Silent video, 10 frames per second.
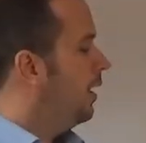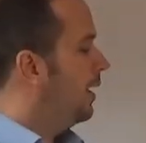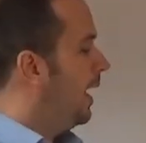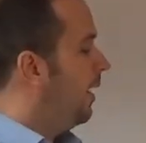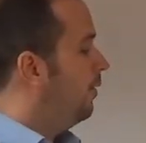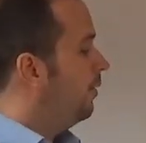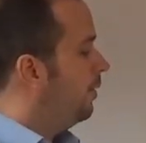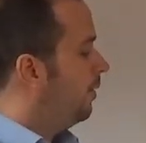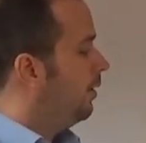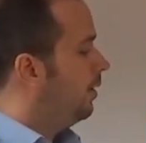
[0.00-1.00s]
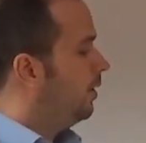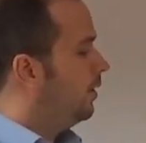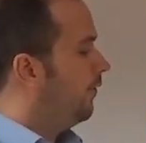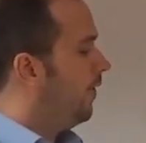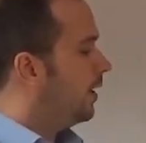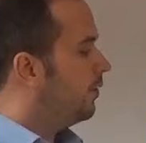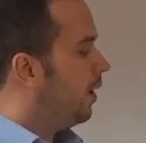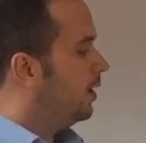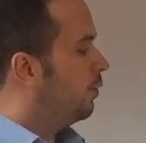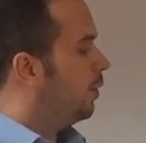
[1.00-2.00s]
Now, to
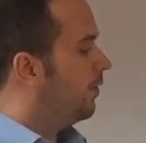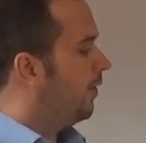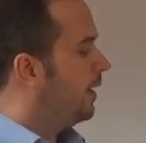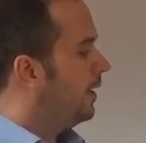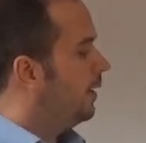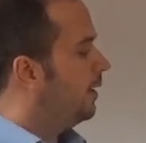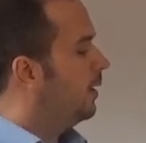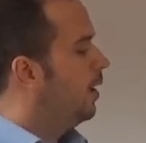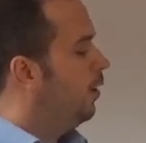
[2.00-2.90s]
factorise a quadratic,